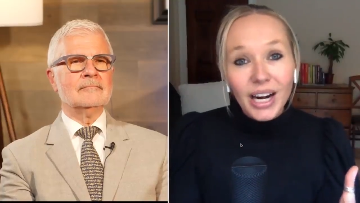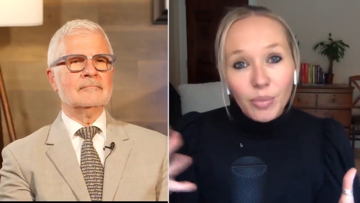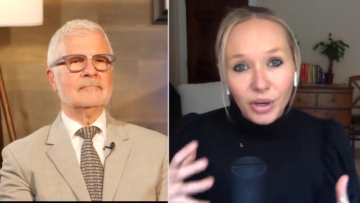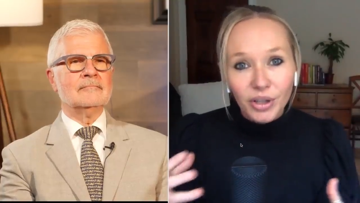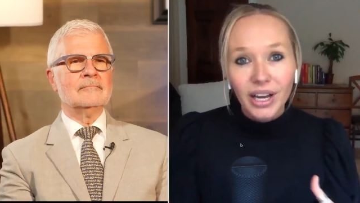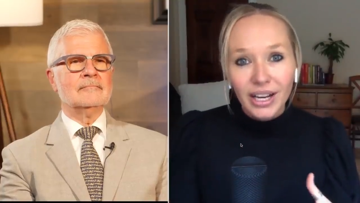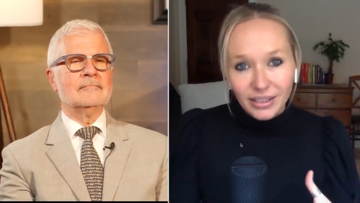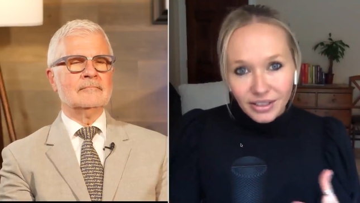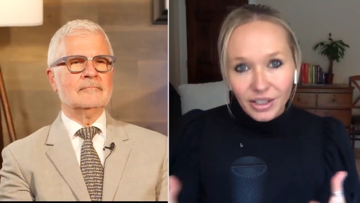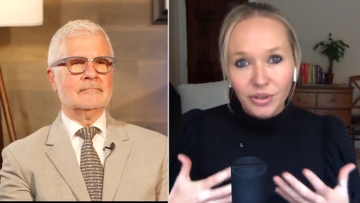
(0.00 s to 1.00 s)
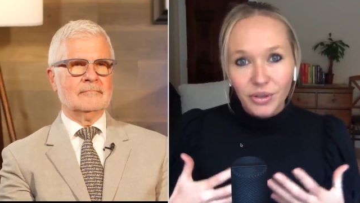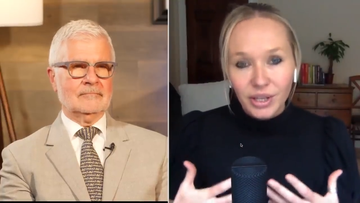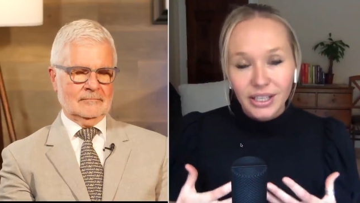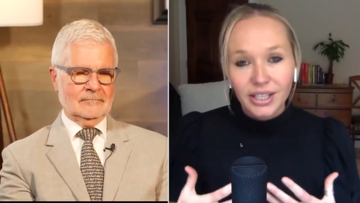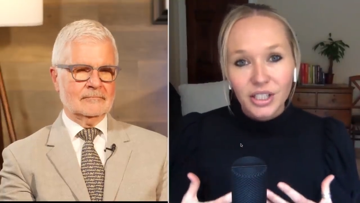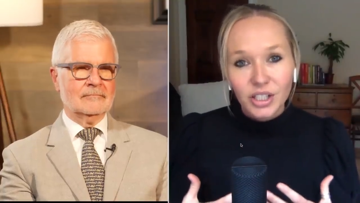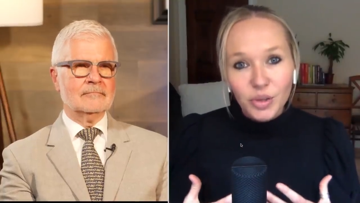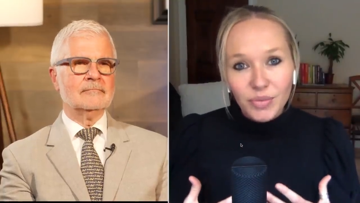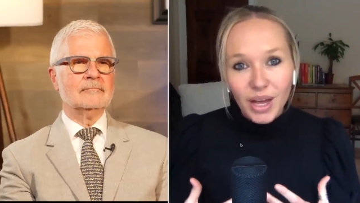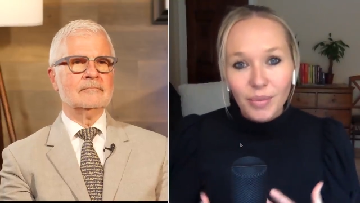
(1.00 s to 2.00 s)
Speaker 1: edible and you know you can
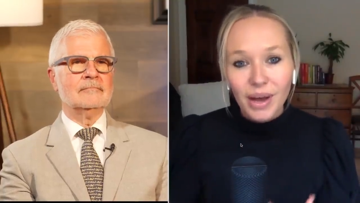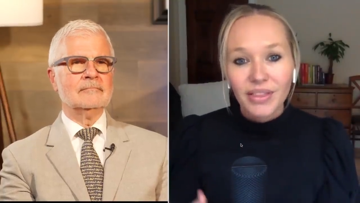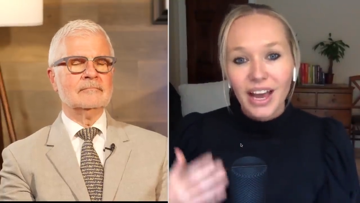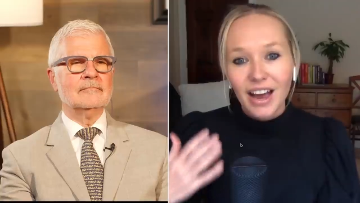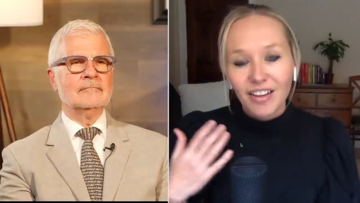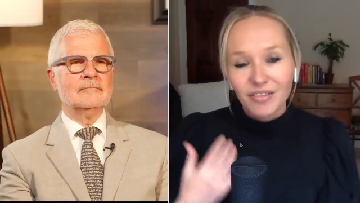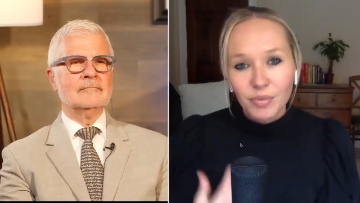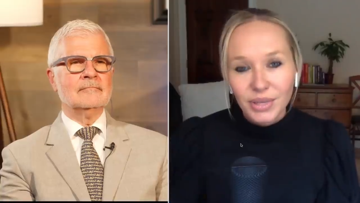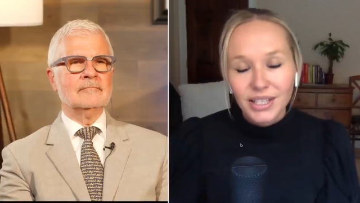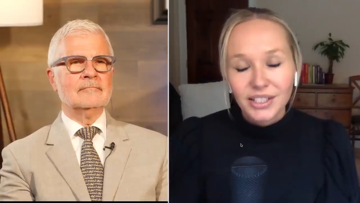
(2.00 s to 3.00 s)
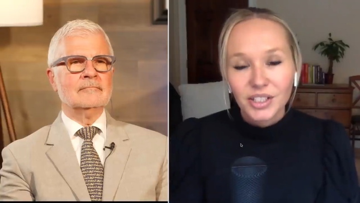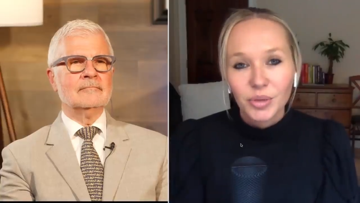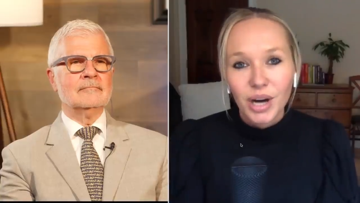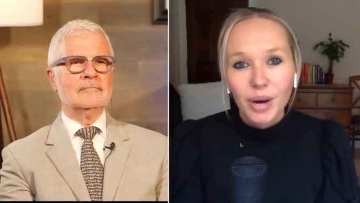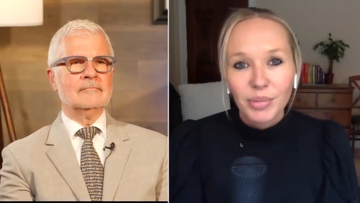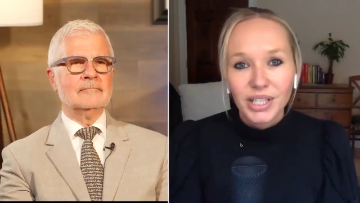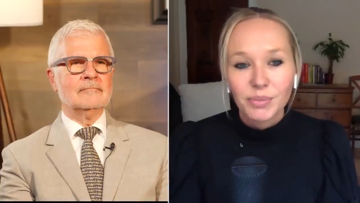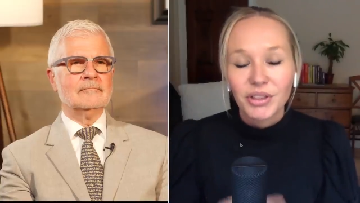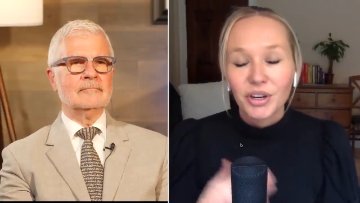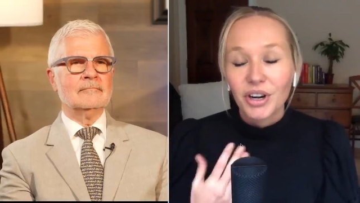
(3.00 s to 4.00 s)
consume them and they have medicinal
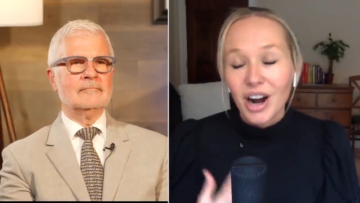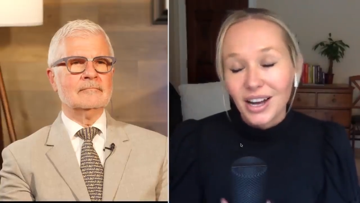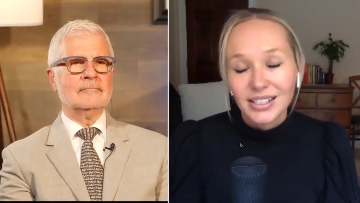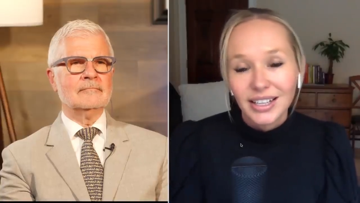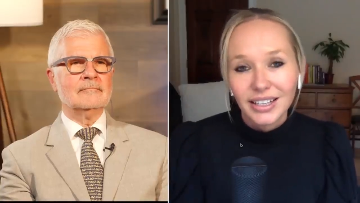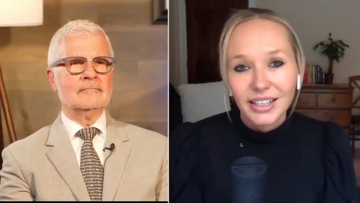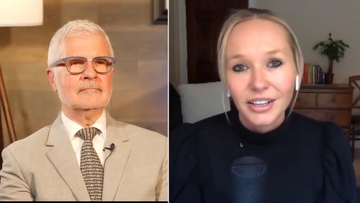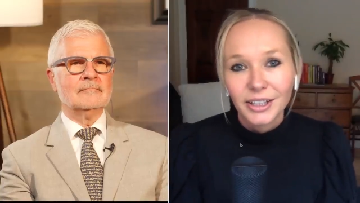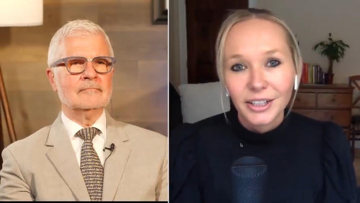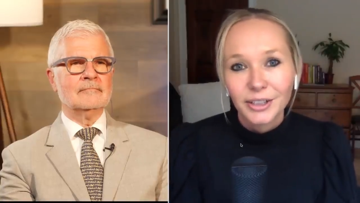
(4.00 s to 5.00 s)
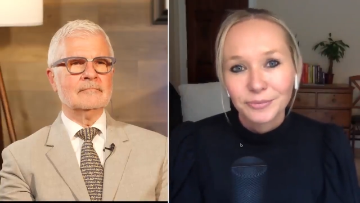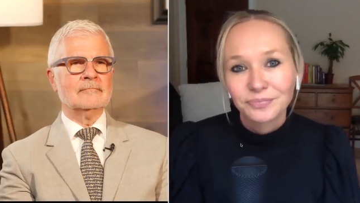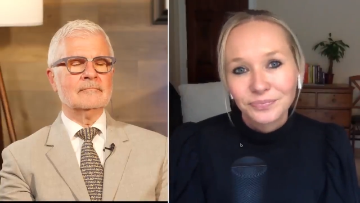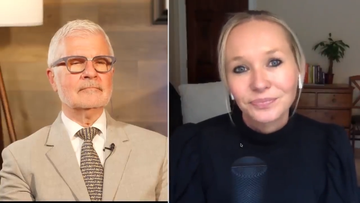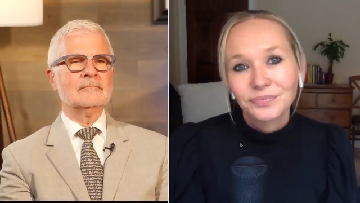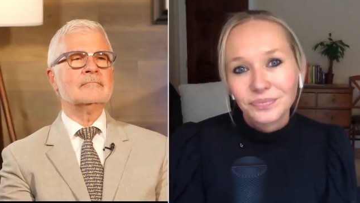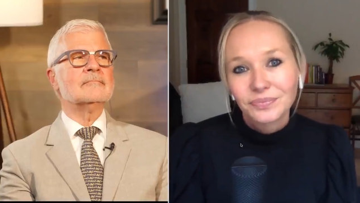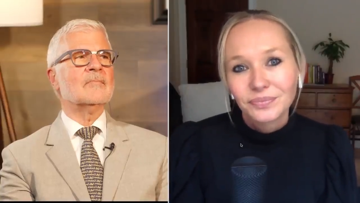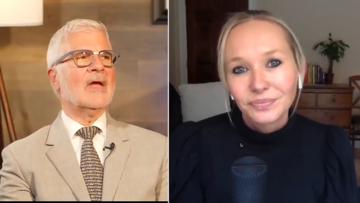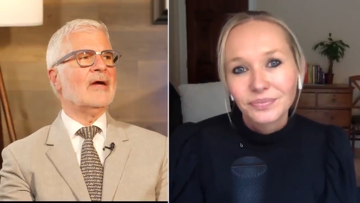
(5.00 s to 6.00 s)
properties, but they're not psychedelic.
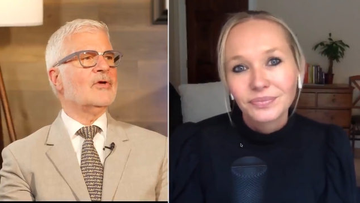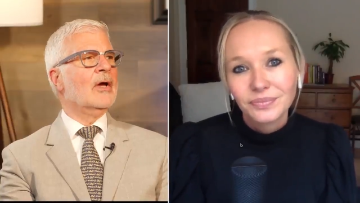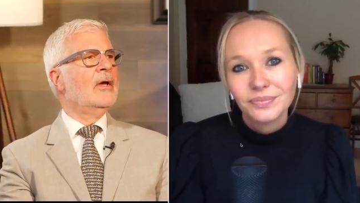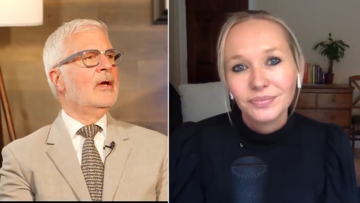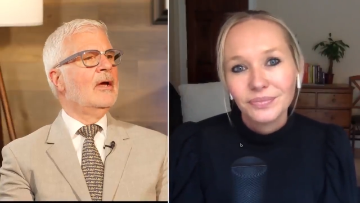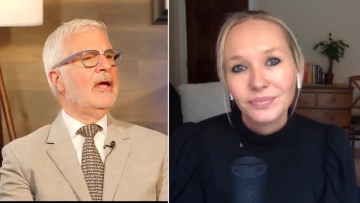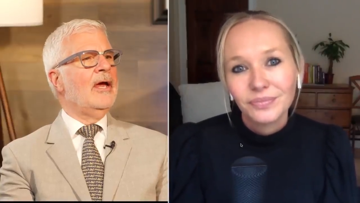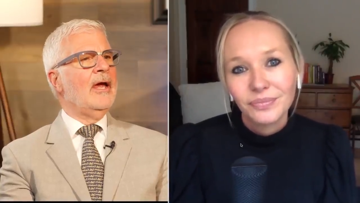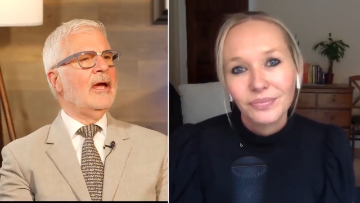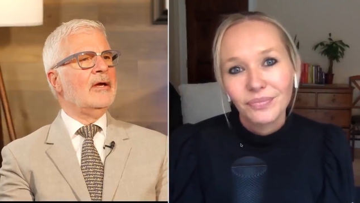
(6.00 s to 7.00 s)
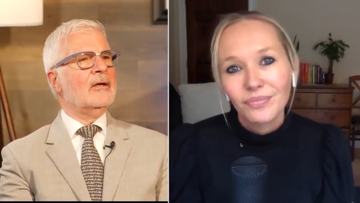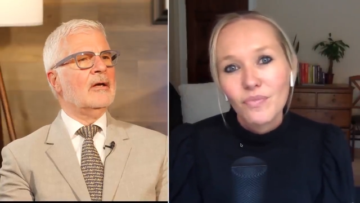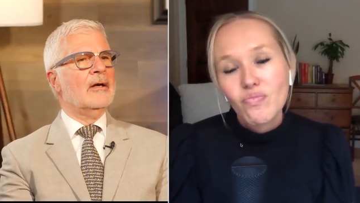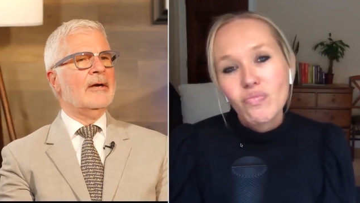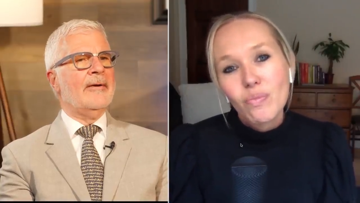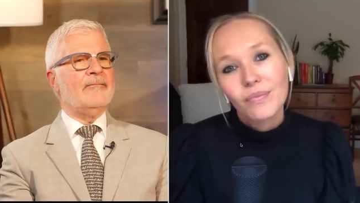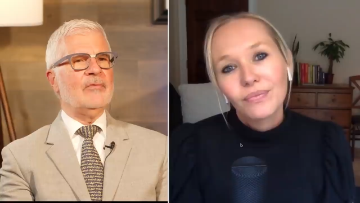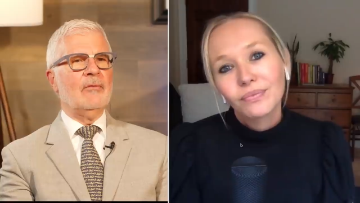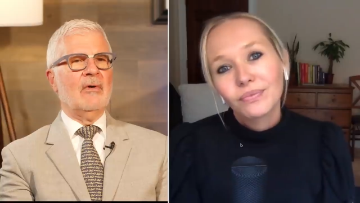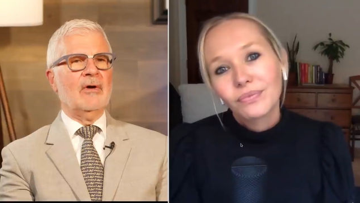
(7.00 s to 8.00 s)
Speaker 2: Gotcha. And uh,
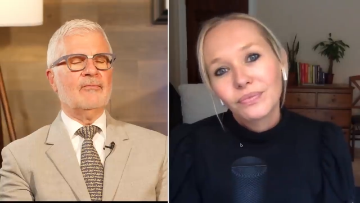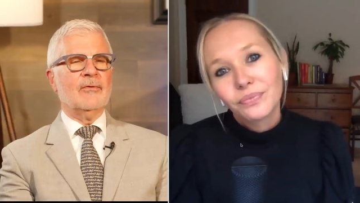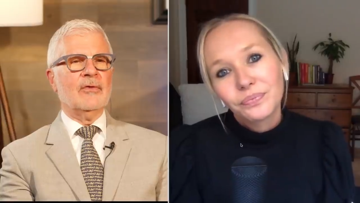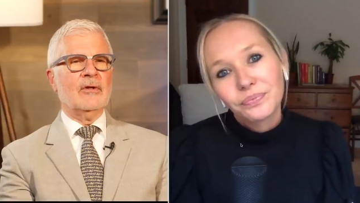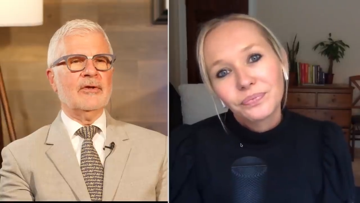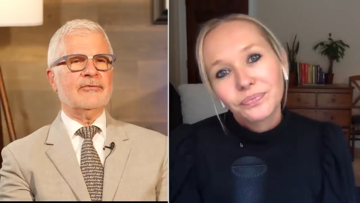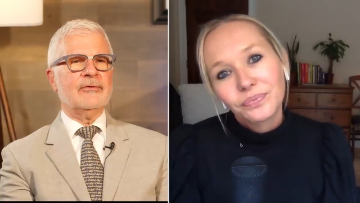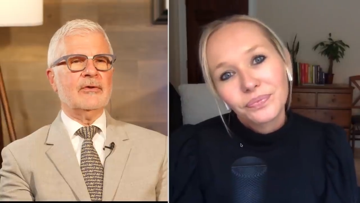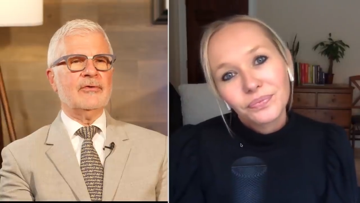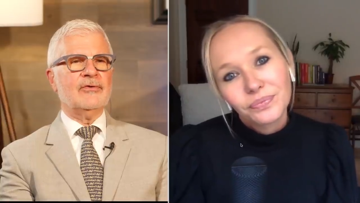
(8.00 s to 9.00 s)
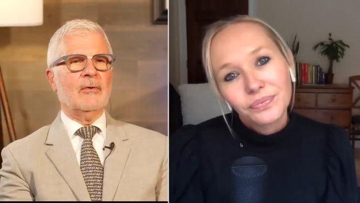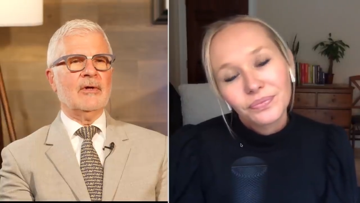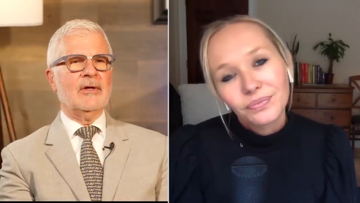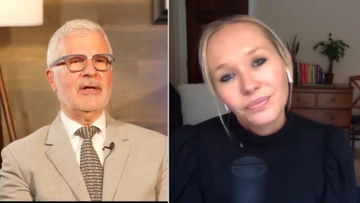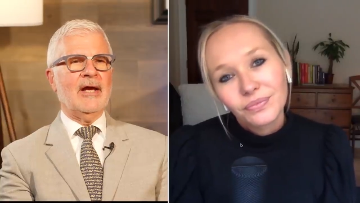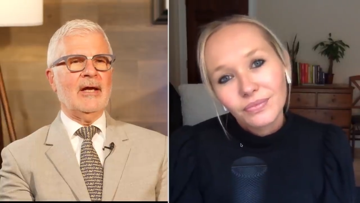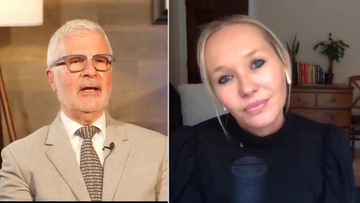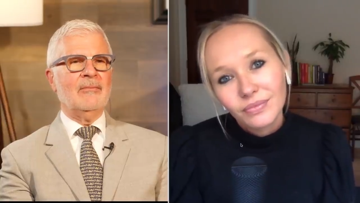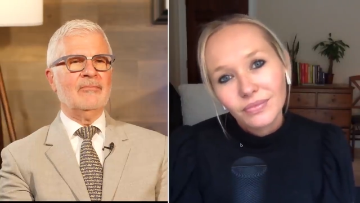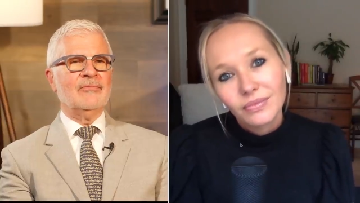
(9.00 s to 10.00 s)
you want for the listeners, you want to
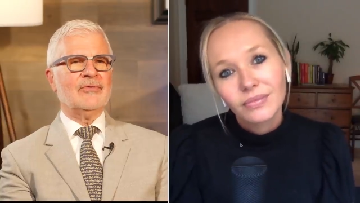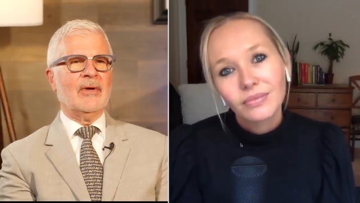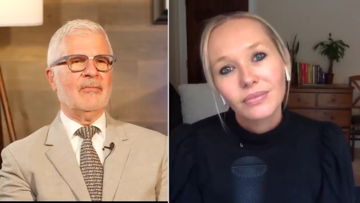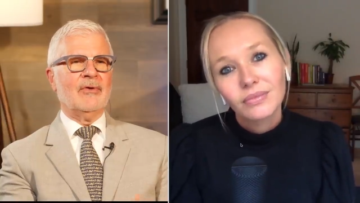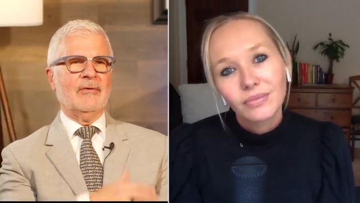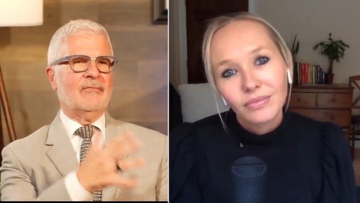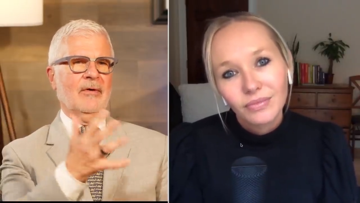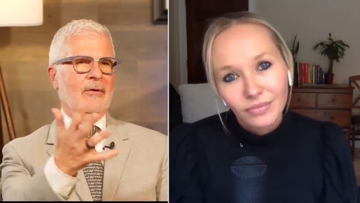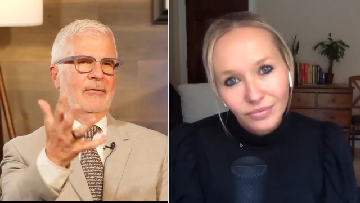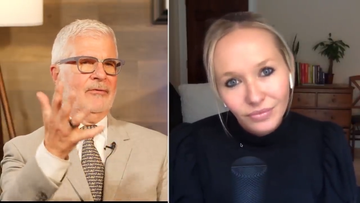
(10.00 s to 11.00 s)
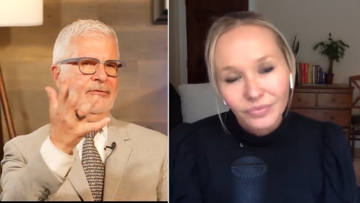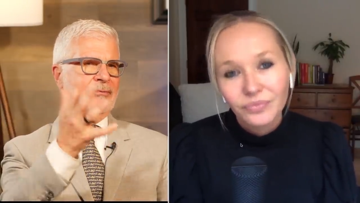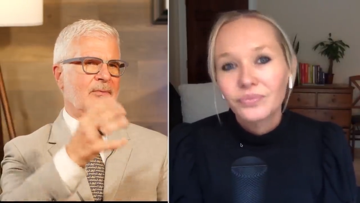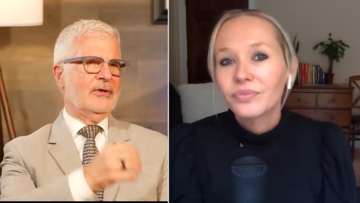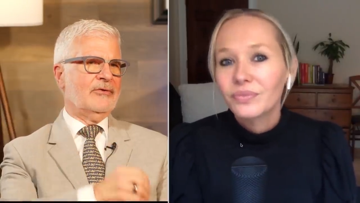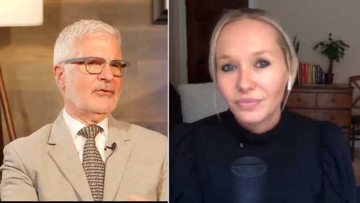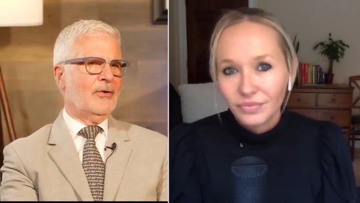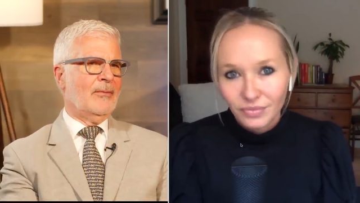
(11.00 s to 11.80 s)
name some of those medicinal